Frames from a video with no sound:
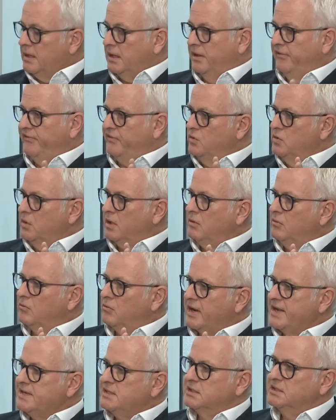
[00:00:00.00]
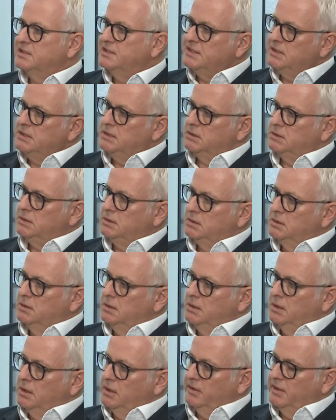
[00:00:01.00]
If you can write a deal
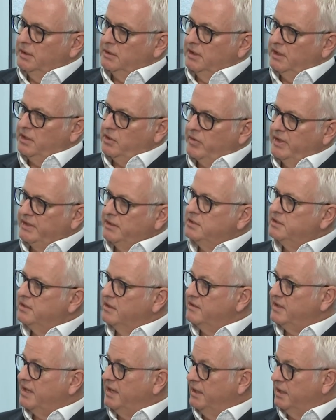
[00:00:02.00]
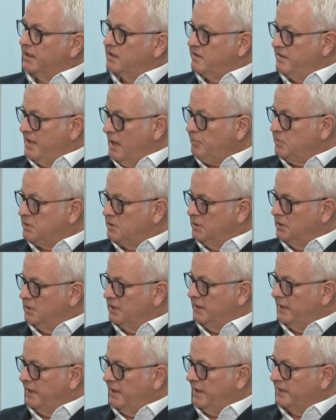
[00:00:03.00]
that the creditors can accept
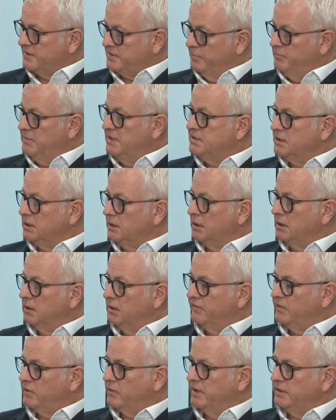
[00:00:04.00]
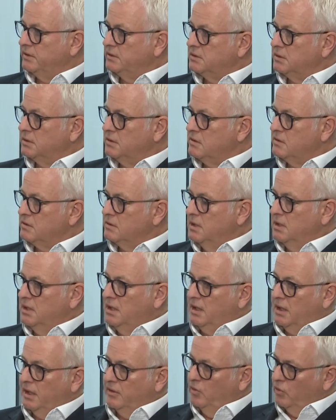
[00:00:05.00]
at a meeting of creditors,
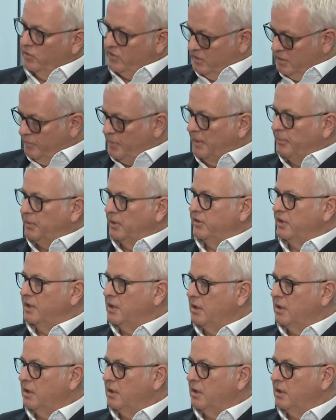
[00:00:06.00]
and those are the people that the